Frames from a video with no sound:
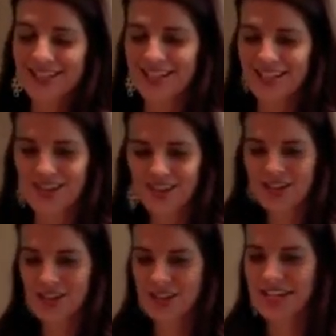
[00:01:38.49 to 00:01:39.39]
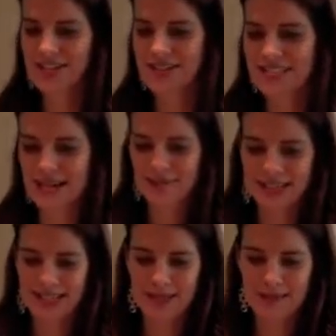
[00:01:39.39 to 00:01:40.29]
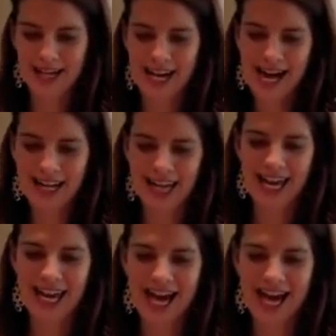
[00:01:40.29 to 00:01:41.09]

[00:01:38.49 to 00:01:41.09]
show you the trick to assembling the manicotti,